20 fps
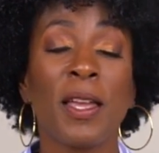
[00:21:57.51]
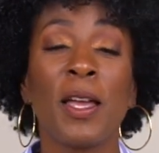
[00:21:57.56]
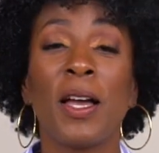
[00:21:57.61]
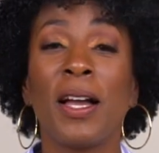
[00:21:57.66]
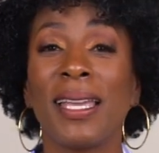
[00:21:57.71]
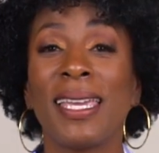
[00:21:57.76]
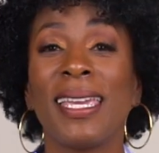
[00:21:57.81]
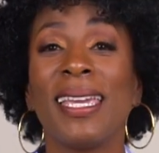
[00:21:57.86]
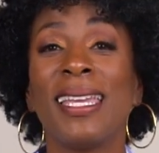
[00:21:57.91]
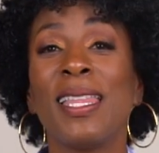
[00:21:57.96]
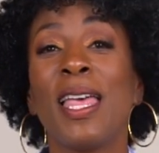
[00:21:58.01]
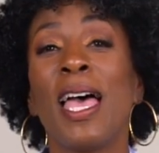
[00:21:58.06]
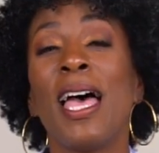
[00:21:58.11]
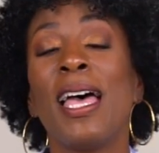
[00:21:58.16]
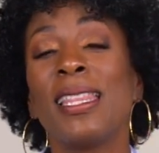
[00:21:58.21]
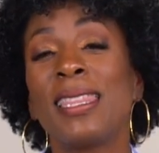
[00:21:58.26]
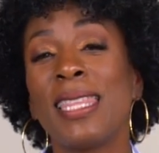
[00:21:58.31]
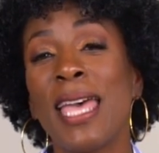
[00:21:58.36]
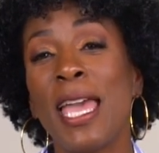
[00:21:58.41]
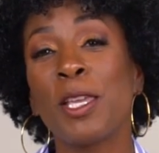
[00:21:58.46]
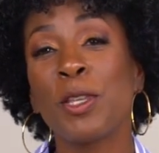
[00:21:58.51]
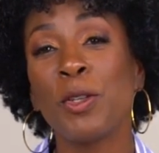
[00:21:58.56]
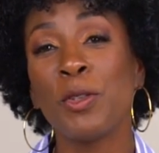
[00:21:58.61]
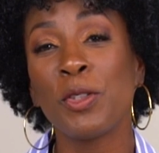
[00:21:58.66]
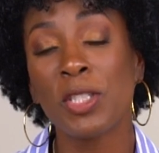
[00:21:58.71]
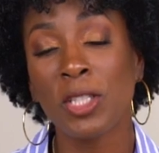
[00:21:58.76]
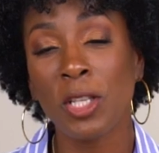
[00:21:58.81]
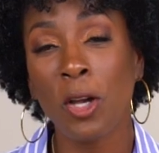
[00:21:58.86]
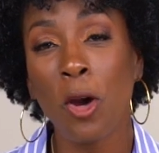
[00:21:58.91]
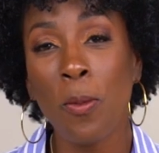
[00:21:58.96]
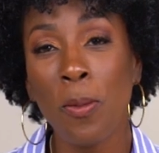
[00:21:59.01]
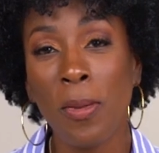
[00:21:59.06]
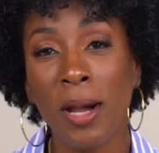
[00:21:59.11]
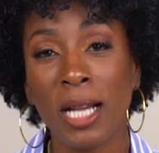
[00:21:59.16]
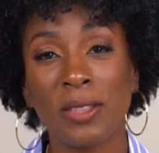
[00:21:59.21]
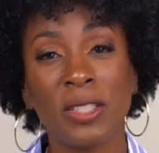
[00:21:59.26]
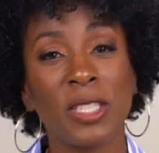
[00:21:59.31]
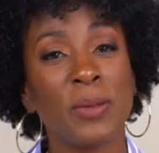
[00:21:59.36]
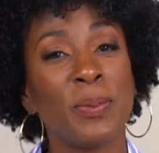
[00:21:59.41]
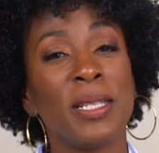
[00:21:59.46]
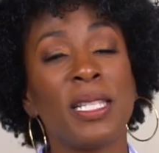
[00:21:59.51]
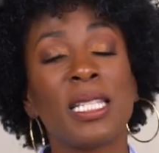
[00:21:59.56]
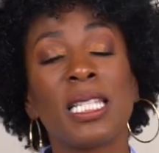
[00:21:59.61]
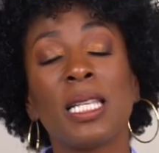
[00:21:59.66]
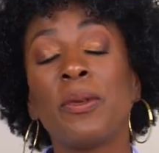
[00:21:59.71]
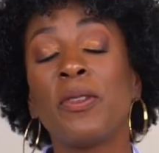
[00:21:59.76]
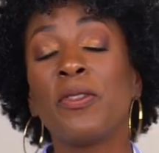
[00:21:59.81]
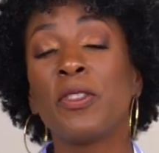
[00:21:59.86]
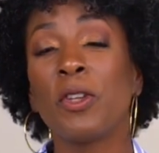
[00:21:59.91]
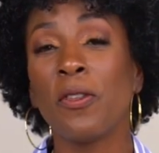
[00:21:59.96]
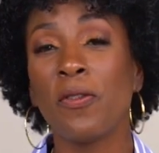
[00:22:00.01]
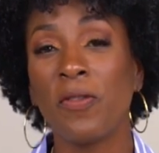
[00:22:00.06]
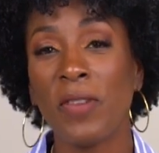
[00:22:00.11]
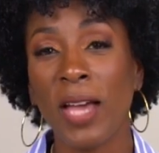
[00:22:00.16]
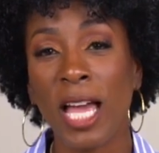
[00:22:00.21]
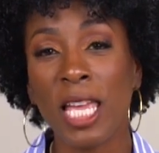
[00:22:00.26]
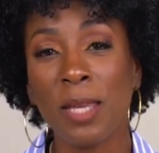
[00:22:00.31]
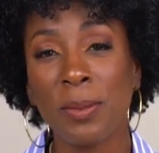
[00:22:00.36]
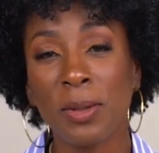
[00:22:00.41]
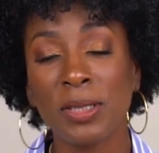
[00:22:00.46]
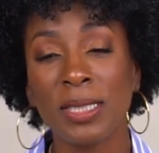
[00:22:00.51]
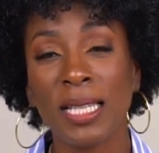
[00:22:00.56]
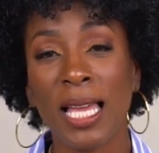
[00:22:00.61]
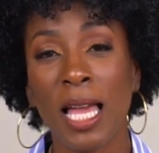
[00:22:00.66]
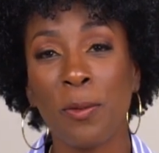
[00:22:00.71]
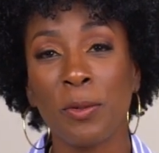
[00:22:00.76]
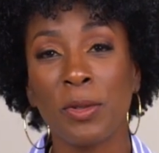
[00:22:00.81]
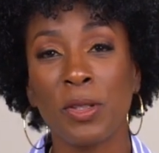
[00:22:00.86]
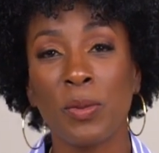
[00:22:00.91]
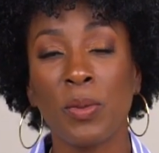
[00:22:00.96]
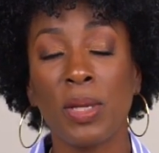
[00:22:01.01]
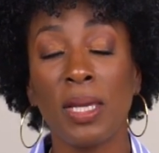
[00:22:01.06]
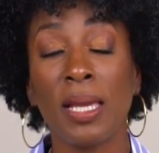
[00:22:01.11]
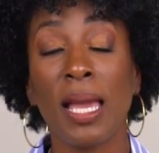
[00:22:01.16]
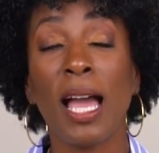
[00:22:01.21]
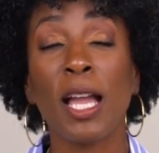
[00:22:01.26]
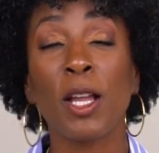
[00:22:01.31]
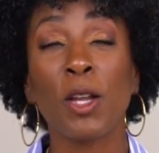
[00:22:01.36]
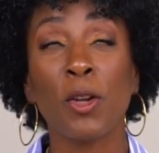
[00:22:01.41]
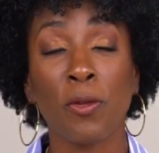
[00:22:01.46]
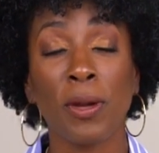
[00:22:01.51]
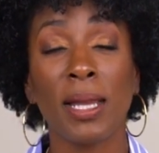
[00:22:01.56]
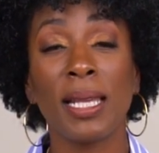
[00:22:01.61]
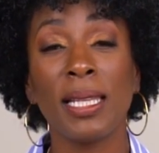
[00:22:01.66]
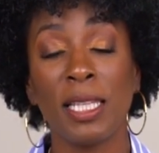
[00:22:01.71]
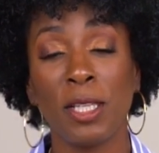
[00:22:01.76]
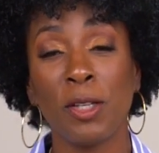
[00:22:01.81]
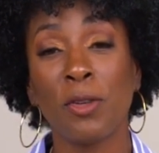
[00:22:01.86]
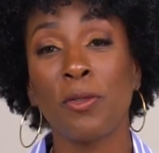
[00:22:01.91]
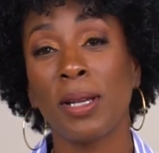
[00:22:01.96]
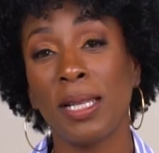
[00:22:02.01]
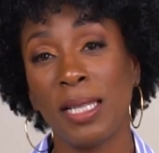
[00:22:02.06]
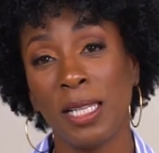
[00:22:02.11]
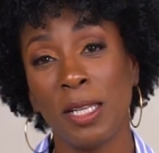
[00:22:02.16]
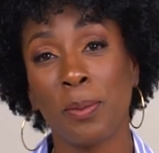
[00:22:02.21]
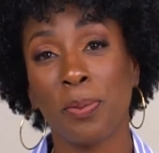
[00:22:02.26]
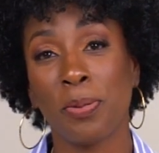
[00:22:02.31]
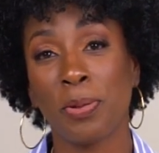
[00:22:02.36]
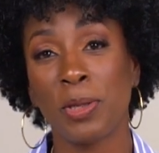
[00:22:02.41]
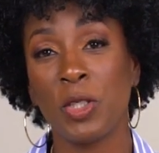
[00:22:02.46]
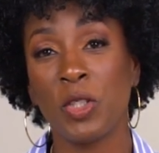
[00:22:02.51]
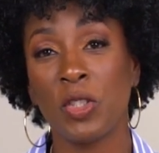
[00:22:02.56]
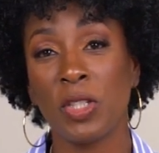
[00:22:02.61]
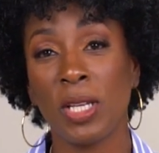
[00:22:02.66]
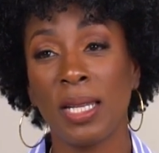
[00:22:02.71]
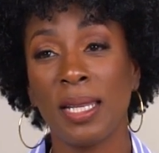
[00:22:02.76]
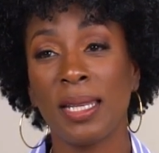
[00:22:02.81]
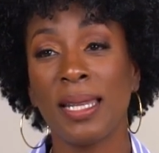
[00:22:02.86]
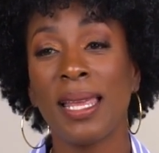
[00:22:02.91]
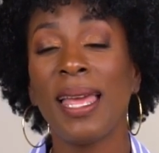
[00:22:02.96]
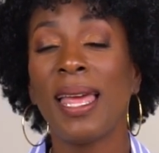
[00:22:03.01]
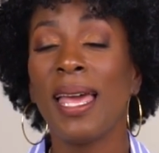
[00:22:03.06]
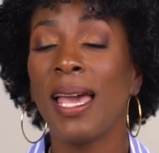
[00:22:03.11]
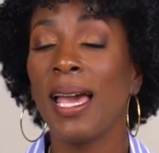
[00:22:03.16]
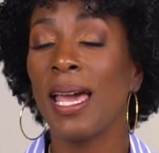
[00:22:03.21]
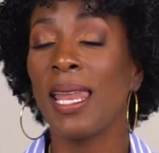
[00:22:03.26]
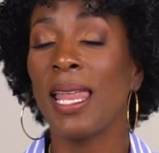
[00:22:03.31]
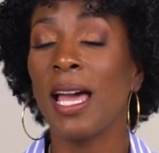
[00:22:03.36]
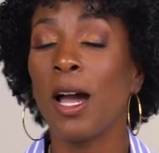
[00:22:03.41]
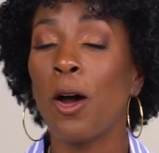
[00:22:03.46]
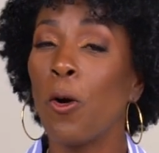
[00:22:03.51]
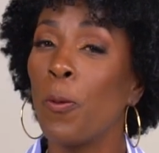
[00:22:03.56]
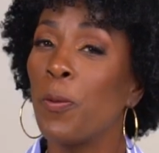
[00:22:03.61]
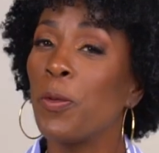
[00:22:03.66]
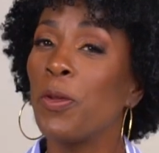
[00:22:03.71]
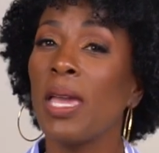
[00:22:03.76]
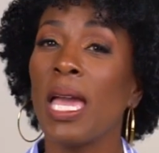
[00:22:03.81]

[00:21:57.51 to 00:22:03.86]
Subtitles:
Again, thank you so much for spending some of your valuable time with me. I greatly, greatly appreciate it. And I hope you